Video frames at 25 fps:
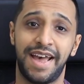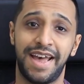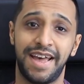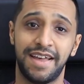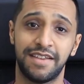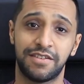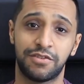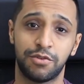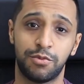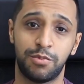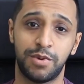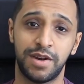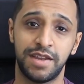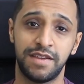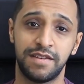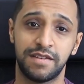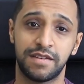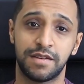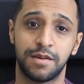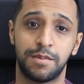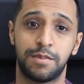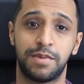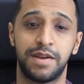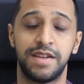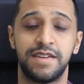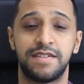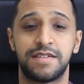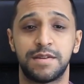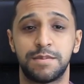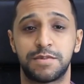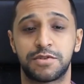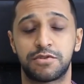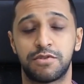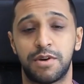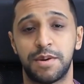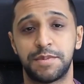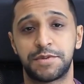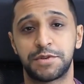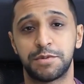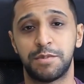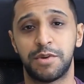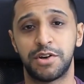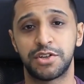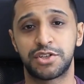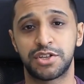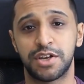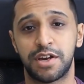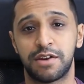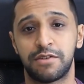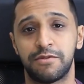As always, please subscribe to
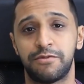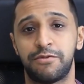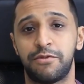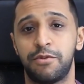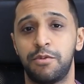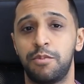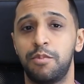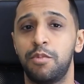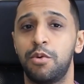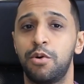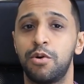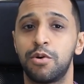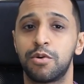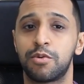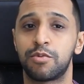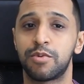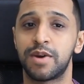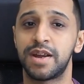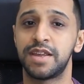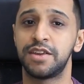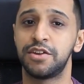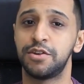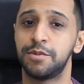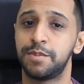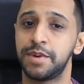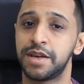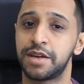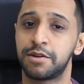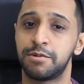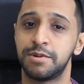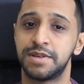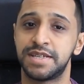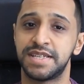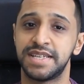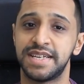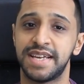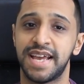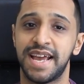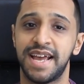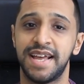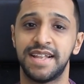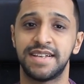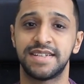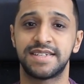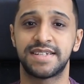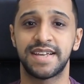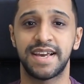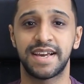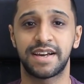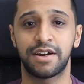my channel for more great Ubiquiti
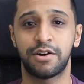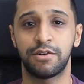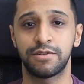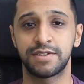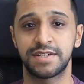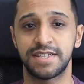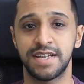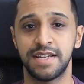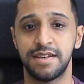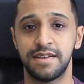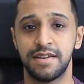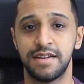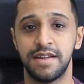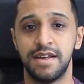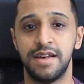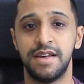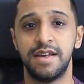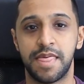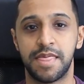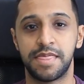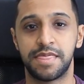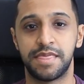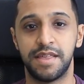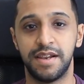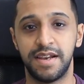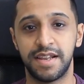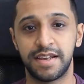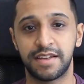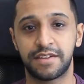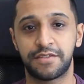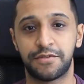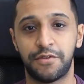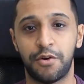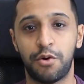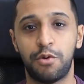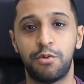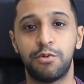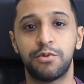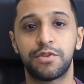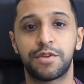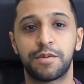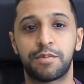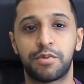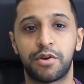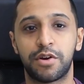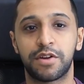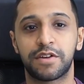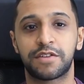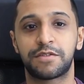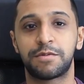and tech content. The links for all the
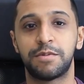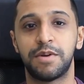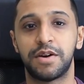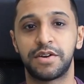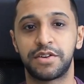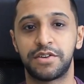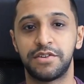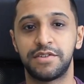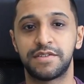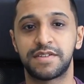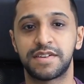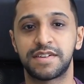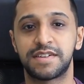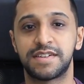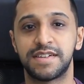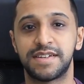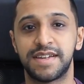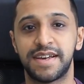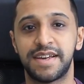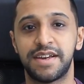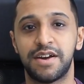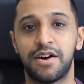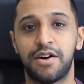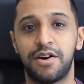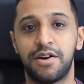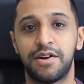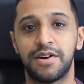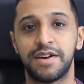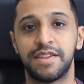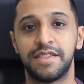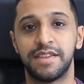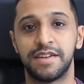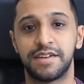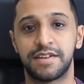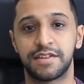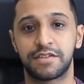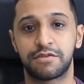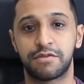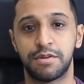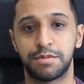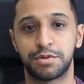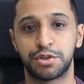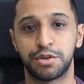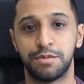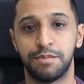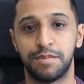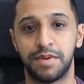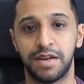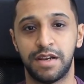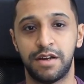products we are using today are in the
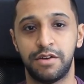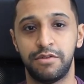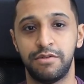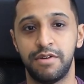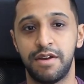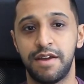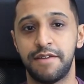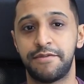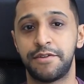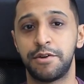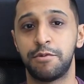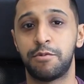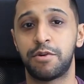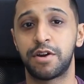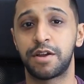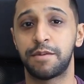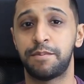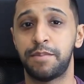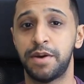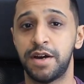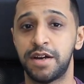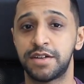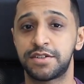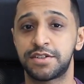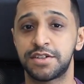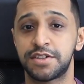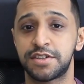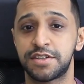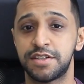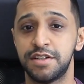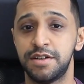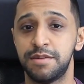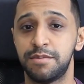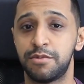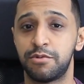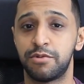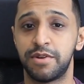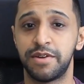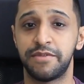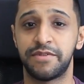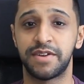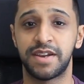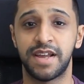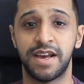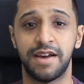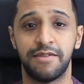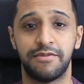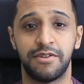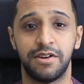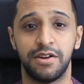description below. If you want to purchase them or
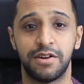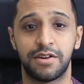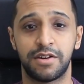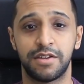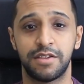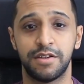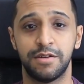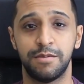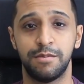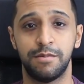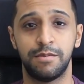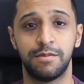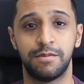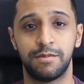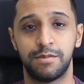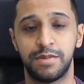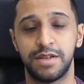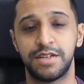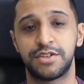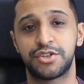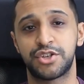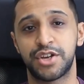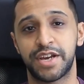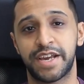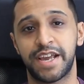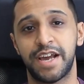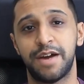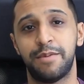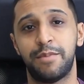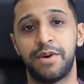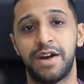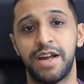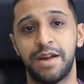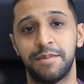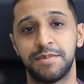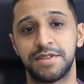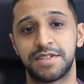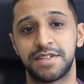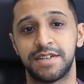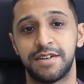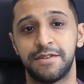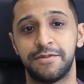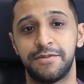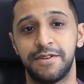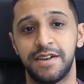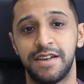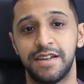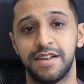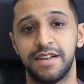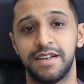even have a look at them, please check out my Amazon
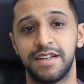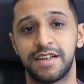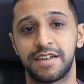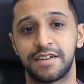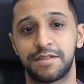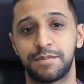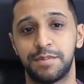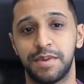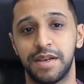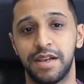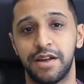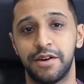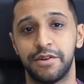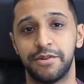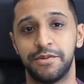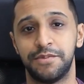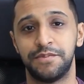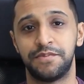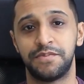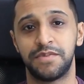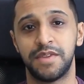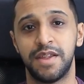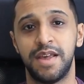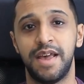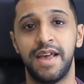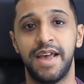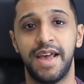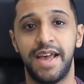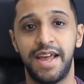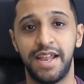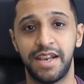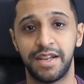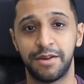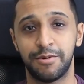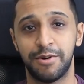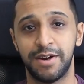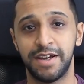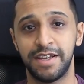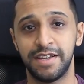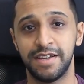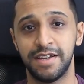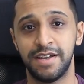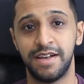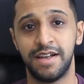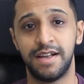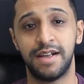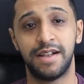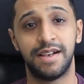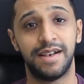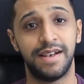affiliate links below. Anyway,
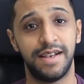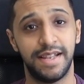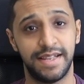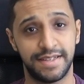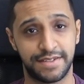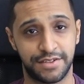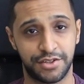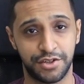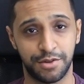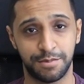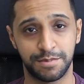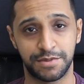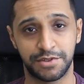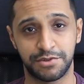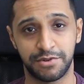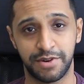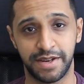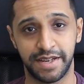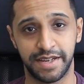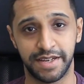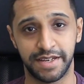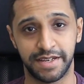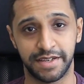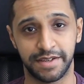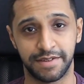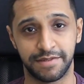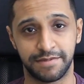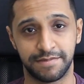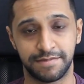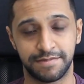let's jump straight in.